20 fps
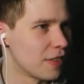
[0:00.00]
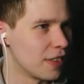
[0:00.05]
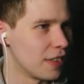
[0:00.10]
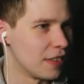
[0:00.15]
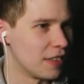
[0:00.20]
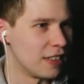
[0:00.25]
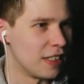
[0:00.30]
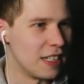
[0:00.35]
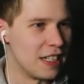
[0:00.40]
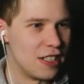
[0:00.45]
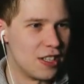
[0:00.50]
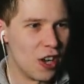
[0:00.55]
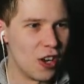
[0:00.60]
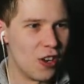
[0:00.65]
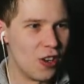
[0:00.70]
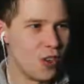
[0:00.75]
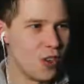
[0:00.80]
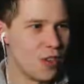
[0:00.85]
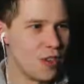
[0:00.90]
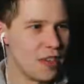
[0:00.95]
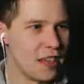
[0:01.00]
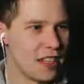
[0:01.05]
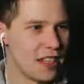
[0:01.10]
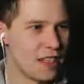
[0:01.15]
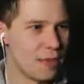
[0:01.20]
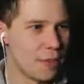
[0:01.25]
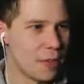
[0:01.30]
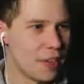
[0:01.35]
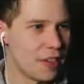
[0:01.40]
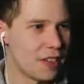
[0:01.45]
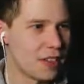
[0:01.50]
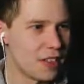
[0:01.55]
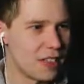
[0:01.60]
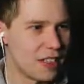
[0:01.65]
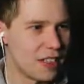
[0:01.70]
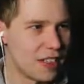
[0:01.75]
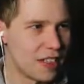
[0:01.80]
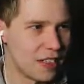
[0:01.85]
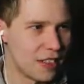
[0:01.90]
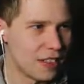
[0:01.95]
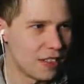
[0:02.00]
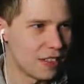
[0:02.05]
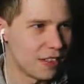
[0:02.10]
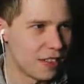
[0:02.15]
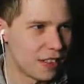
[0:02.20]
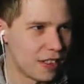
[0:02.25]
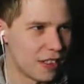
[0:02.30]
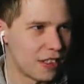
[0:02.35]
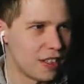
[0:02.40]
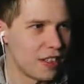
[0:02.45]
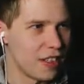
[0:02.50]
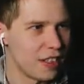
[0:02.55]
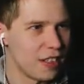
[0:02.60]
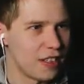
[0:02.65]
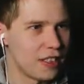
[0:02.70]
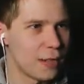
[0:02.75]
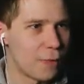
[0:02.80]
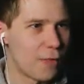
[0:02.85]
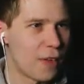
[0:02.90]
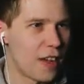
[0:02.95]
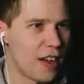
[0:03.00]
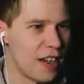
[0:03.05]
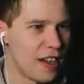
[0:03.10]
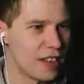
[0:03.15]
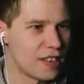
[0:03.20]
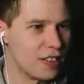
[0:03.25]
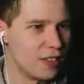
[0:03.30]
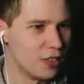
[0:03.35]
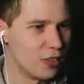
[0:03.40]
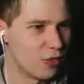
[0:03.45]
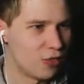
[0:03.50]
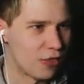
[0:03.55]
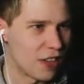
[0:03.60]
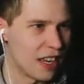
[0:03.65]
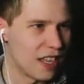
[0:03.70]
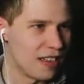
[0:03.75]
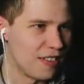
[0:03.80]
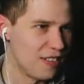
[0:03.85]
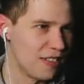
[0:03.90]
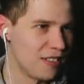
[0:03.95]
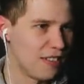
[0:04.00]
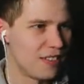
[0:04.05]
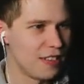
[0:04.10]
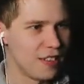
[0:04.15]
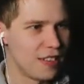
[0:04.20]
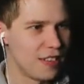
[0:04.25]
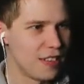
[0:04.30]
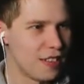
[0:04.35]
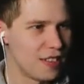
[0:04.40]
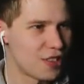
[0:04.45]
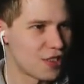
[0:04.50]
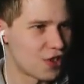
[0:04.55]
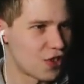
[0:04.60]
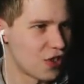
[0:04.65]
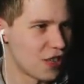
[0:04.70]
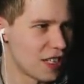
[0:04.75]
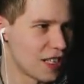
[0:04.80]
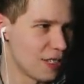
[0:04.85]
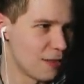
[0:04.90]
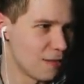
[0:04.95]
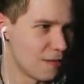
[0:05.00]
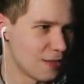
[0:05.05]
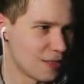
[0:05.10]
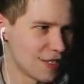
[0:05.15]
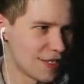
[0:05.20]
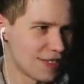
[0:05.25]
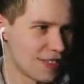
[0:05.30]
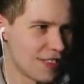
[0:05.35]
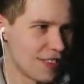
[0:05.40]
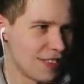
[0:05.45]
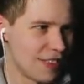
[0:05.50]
He donates money to final render streams.